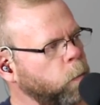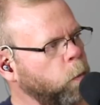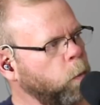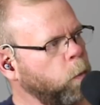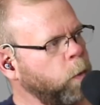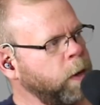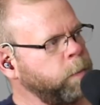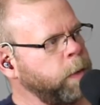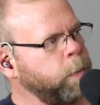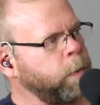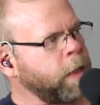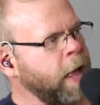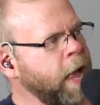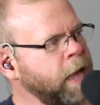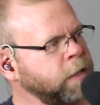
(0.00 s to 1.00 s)
when people
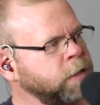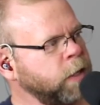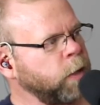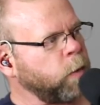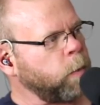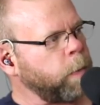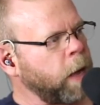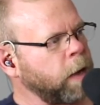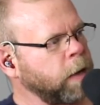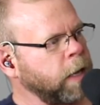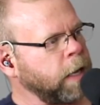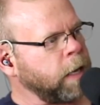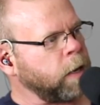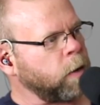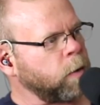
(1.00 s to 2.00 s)
ask you about
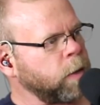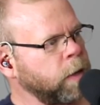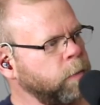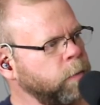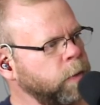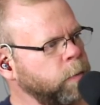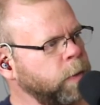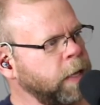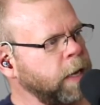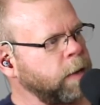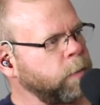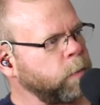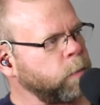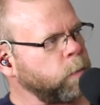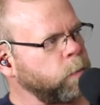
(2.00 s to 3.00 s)
keto, like when they,
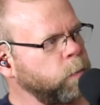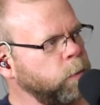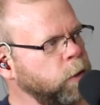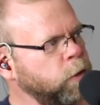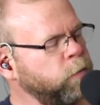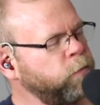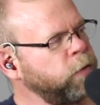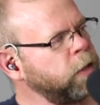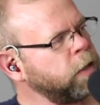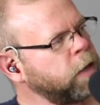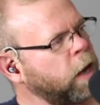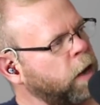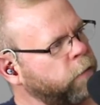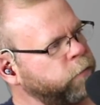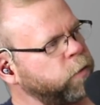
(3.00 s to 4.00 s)
you feel
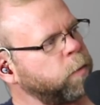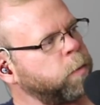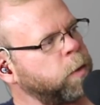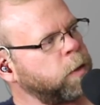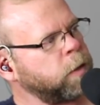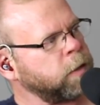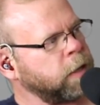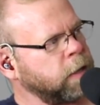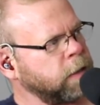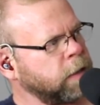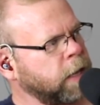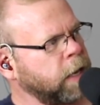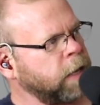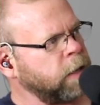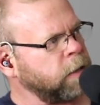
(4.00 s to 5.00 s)
comfortable
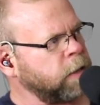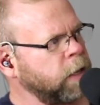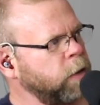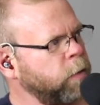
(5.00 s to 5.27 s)
like that